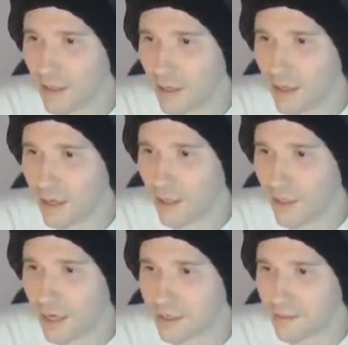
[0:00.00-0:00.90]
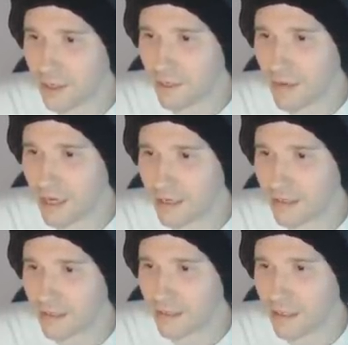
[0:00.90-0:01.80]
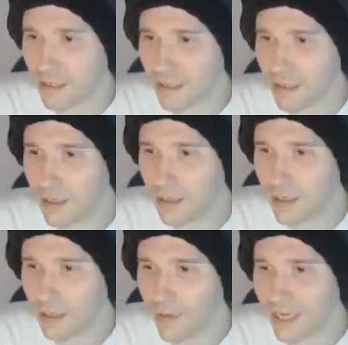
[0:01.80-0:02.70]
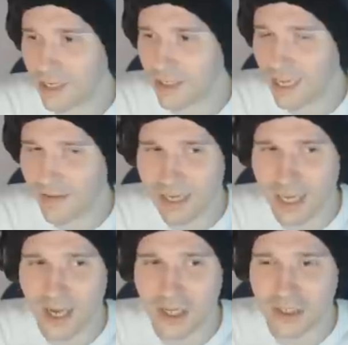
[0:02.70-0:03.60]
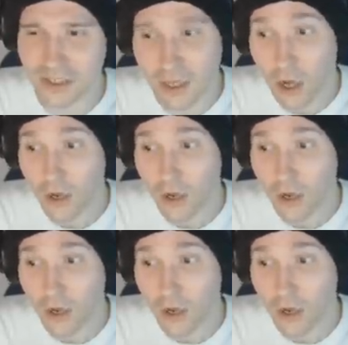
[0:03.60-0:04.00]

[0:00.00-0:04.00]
Hey, thanks, meat man. Wait, he doesn't have any hands.